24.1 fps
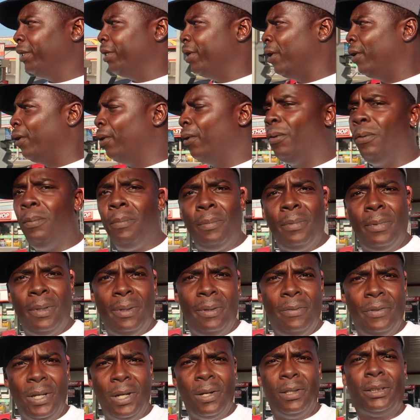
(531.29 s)
You know,
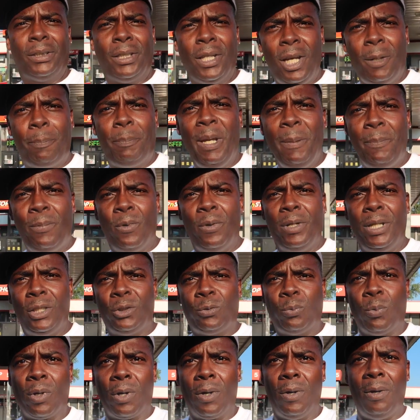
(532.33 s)
there's good people in
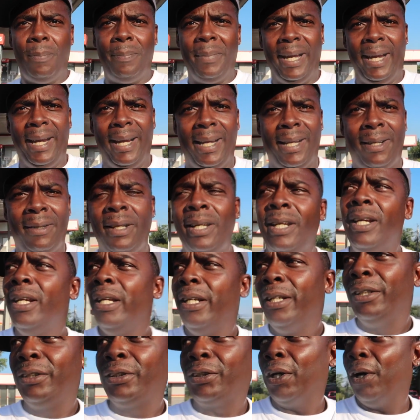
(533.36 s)
this world, man.
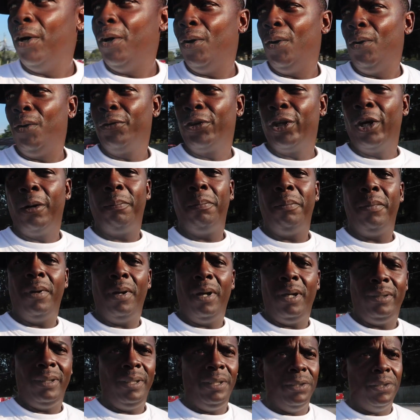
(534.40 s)
So,
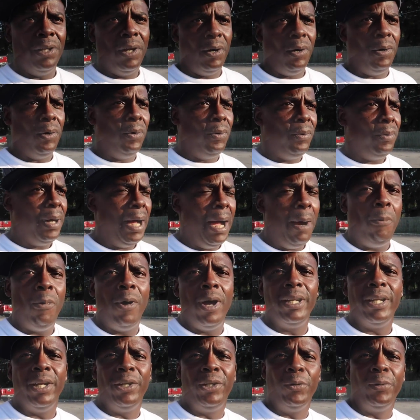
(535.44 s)
you know, I
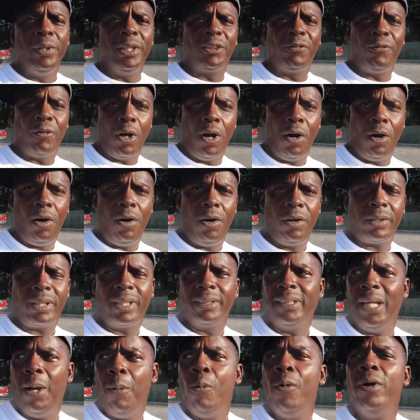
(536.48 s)
wanted to do this vlog
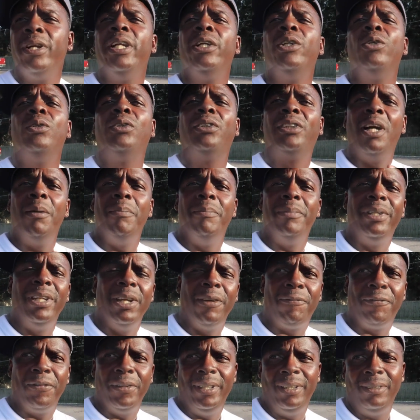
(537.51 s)
because I wanted to do something
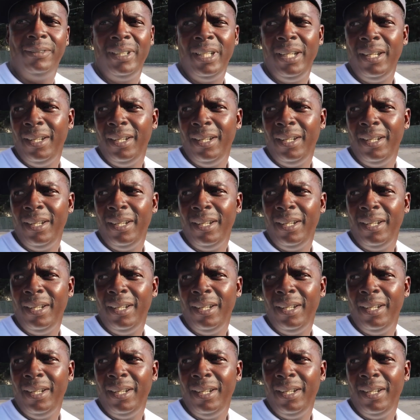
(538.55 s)
different.